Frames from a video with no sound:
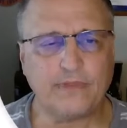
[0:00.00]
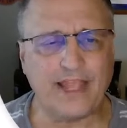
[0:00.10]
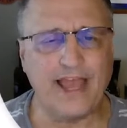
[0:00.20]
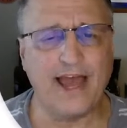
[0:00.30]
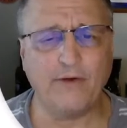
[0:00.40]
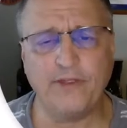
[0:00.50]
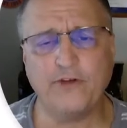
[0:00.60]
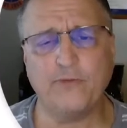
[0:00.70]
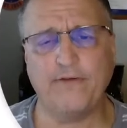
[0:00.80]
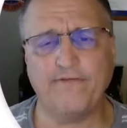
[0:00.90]
how then
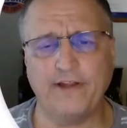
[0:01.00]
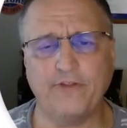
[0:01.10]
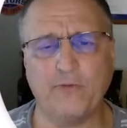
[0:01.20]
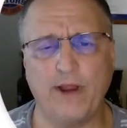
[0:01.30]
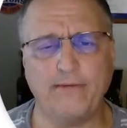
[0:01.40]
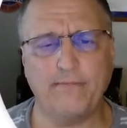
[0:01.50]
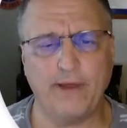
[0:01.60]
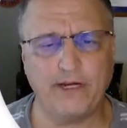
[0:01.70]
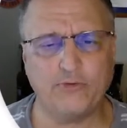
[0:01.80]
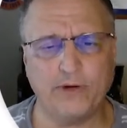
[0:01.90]
do I find the right
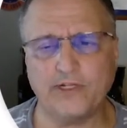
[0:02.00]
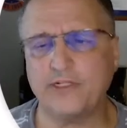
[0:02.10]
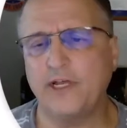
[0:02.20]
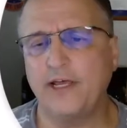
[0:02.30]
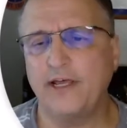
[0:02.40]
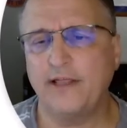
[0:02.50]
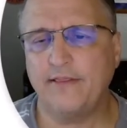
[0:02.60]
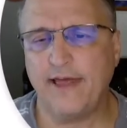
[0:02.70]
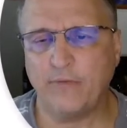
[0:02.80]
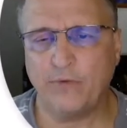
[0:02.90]
matrix
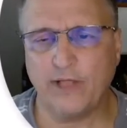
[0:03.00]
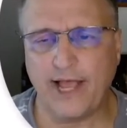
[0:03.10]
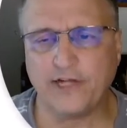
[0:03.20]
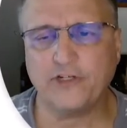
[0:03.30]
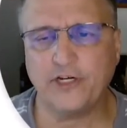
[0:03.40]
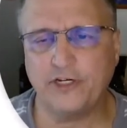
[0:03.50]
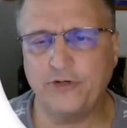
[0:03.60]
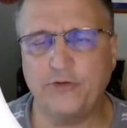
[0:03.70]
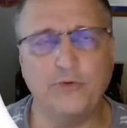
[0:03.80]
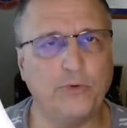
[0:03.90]
that will actually
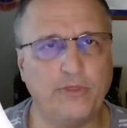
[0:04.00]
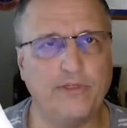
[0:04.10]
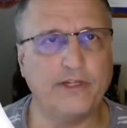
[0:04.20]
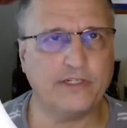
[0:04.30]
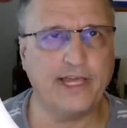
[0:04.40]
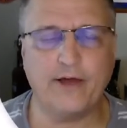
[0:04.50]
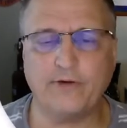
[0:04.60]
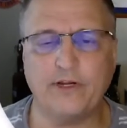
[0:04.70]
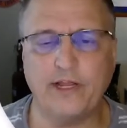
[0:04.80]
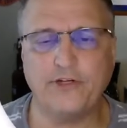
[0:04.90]
do this
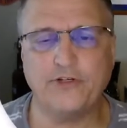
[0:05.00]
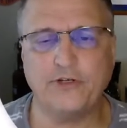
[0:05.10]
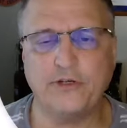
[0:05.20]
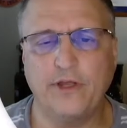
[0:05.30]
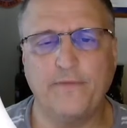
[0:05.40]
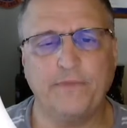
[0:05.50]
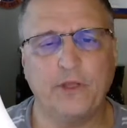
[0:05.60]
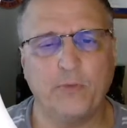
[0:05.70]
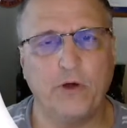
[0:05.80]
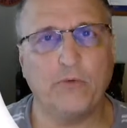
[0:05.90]
calculation?
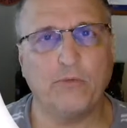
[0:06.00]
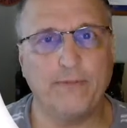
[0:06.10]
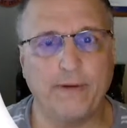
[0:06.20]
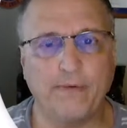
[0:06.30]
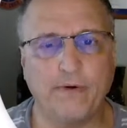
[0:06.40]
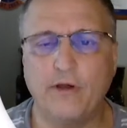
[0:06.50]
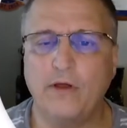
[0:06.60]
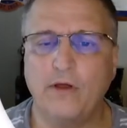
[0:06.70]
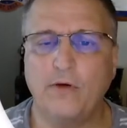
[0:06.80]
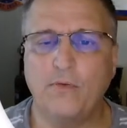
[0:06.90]
Well, remember
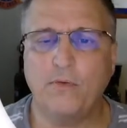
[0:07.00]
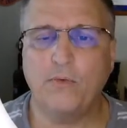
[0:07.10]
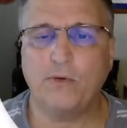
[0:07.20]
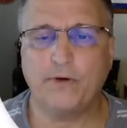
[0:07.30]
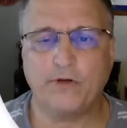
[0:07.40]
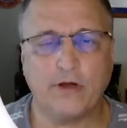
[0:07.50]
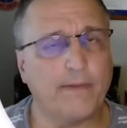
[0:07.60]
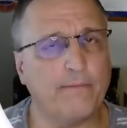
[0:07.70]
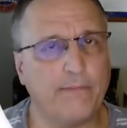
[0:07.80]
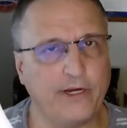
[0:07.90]
when we're talking
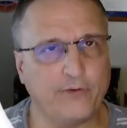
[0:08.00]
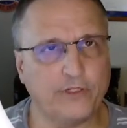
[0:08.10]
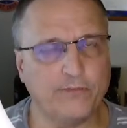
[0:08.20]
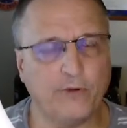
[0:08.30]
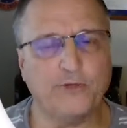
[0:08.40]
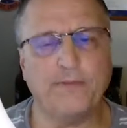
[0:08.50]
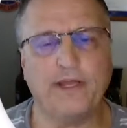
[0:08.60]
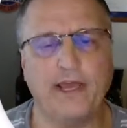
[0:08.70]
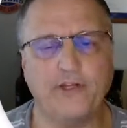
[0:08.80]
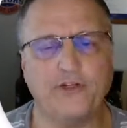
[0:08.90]
about matrix
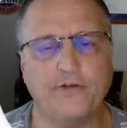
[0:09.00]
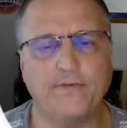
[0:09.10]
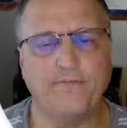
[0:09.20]
multiplication,